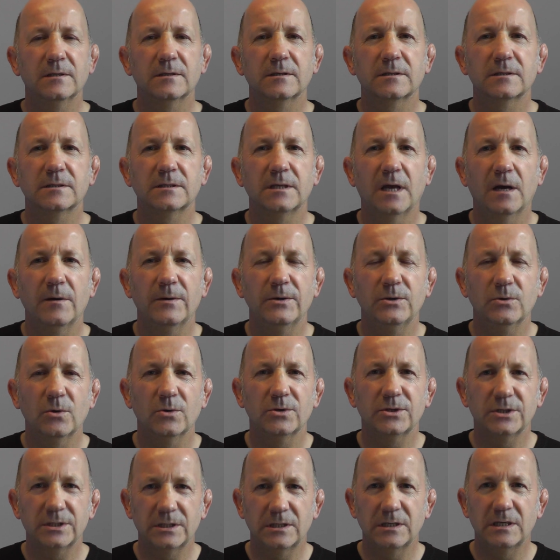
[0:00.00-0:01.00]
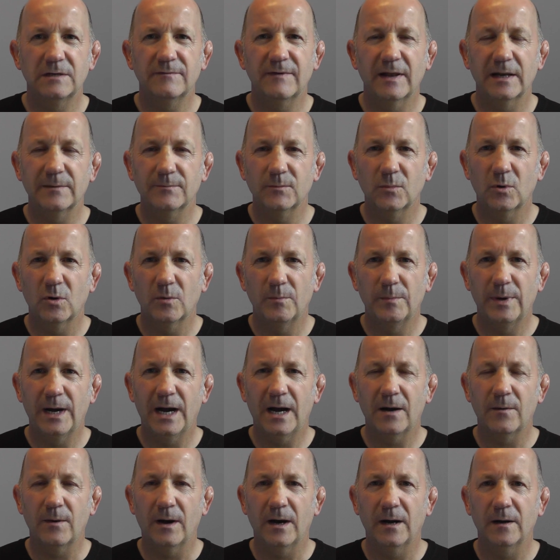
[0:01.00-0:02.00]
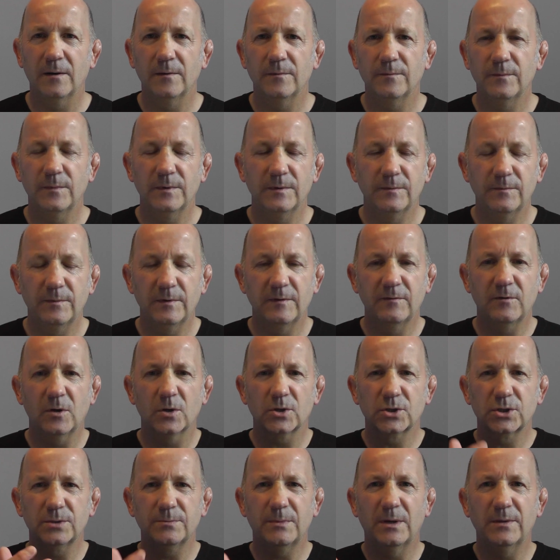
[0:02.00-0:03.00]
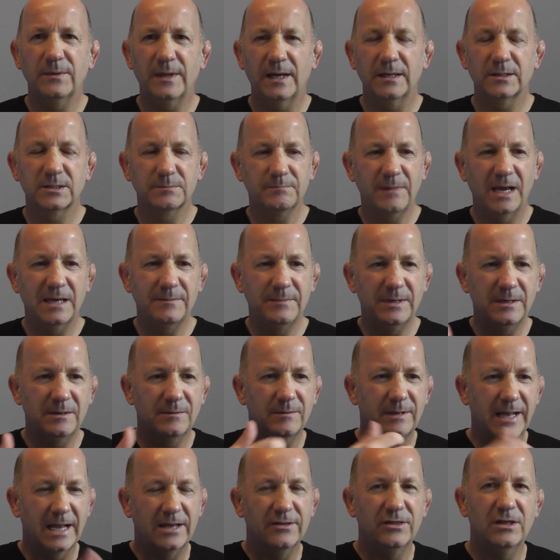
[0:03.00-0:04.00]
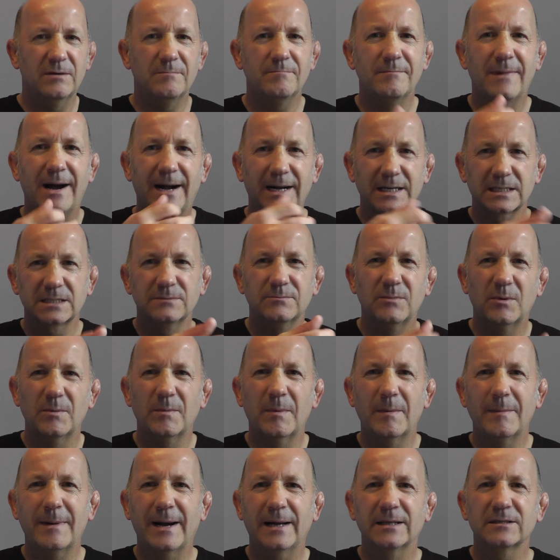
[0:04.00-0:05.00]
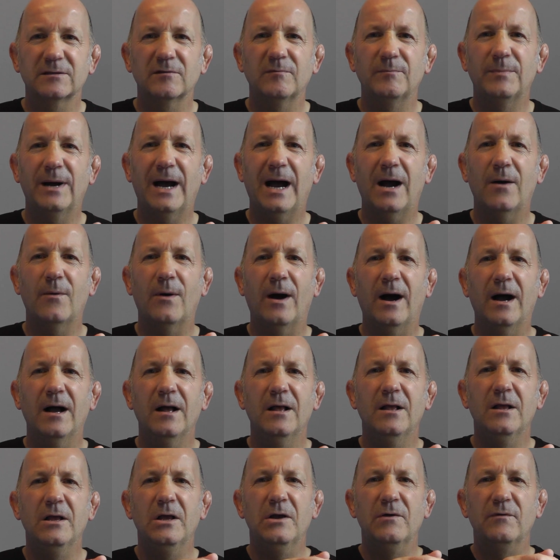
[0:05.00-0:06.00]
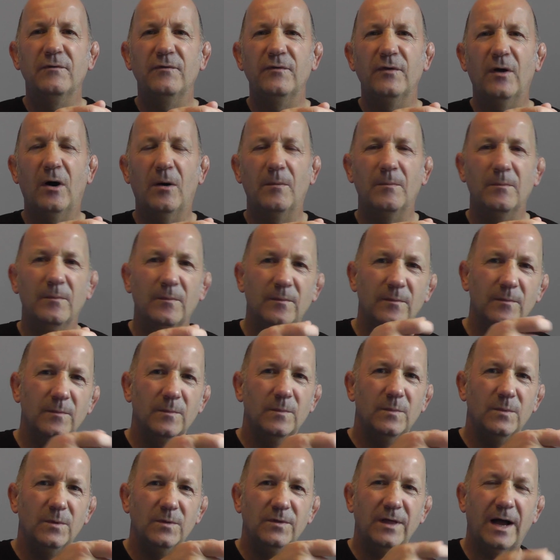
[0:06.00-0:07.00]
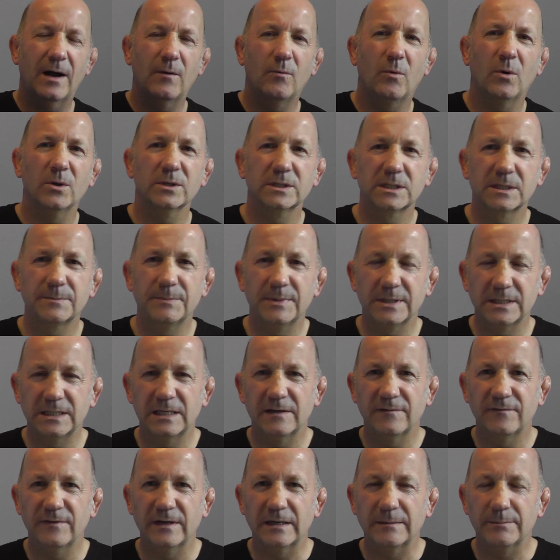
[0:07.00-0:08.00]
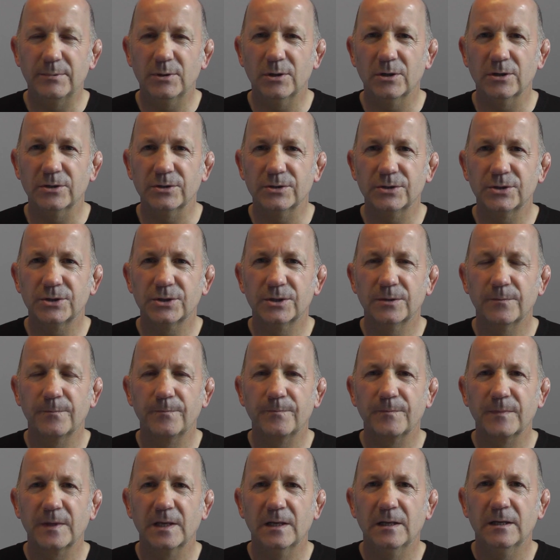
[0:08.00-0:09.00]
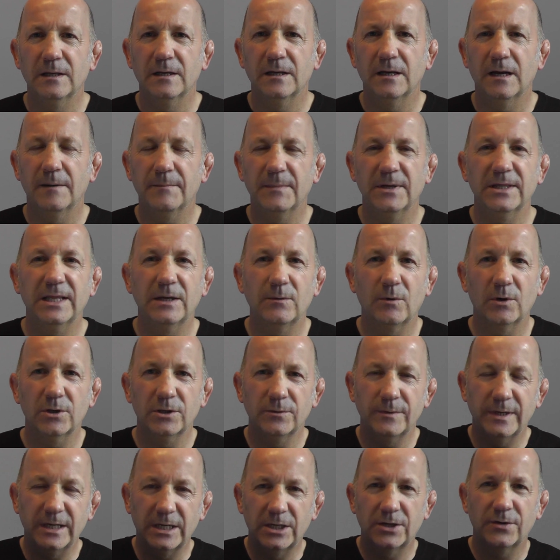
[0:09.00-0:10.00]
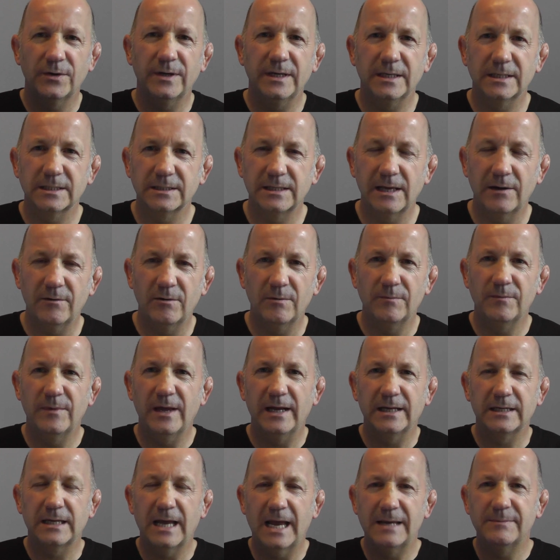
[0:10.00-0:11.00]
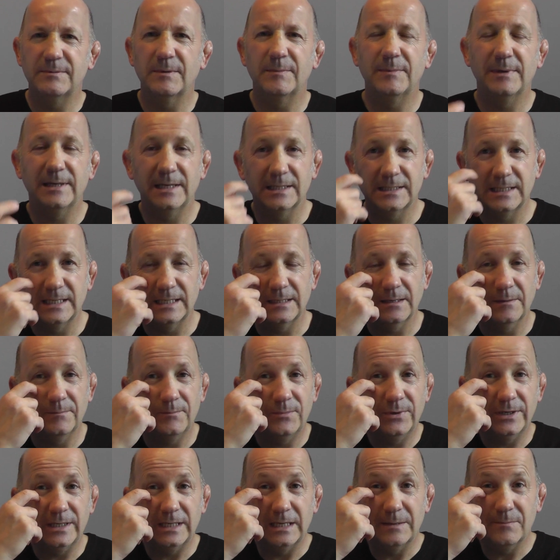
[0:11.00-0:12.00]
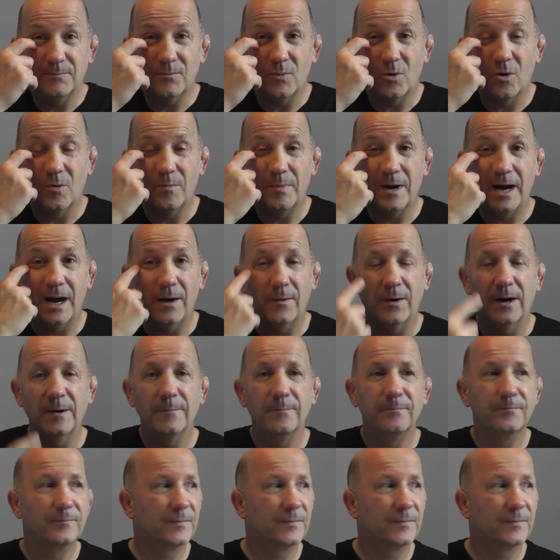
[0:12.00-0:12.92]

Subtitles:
So in order to develop more power, we've got someone that's maybe getting the maximum amount of power from that one specific punch, and they want to increase their capability and bring in more power.